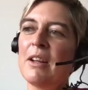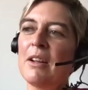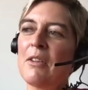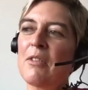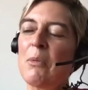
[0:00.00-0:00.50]

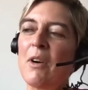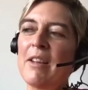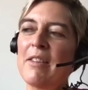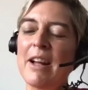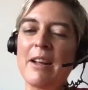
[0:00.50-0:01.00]

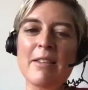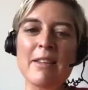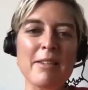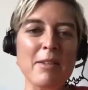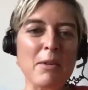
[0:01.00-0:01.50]
summarize it as
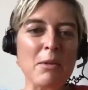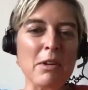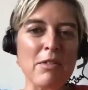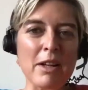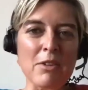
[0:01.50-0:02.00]
the
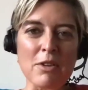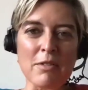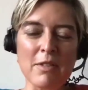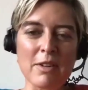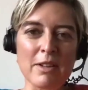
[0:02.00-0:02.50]
revenge
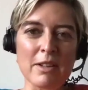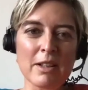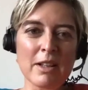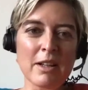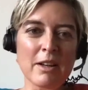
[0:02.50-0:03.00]
of the
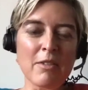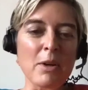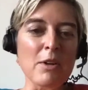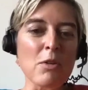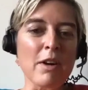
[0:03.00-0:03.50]

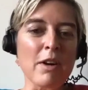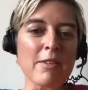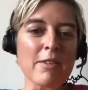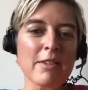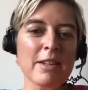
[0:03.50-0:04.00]

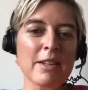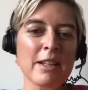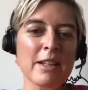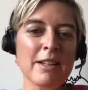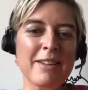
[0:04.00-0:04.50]
introverts.
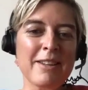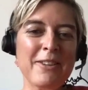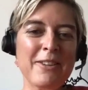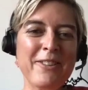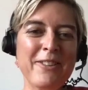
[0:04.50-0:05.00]

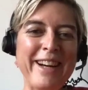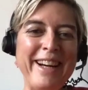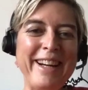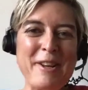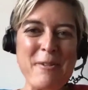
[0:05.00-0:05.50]

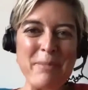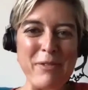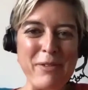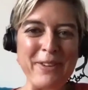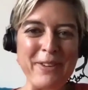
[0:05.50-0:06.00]
Where
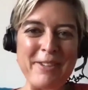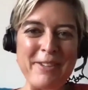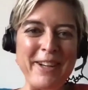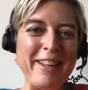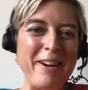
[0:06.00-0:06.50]
before, when
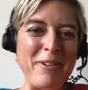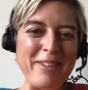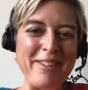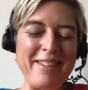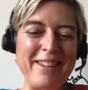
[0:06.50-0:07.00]
we were in the
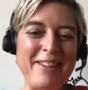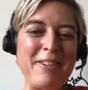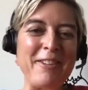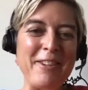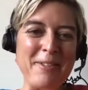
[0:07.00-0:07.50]
office, the
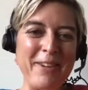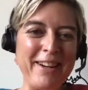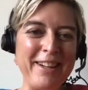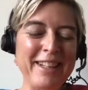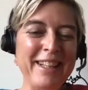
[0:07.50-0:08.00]
introverts
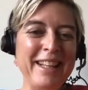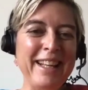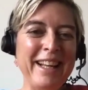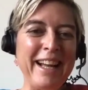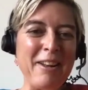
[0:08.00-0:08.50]
were
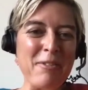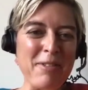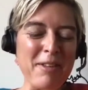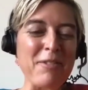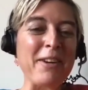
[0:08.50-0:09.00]
kind of
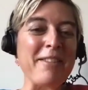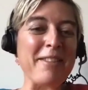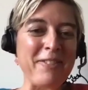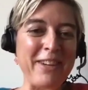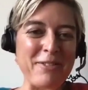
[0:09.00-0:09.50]
suffering
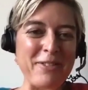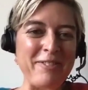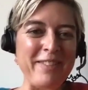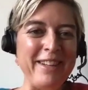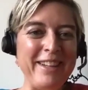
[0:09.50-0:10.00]
somewhat
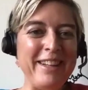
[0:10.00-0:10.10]
from the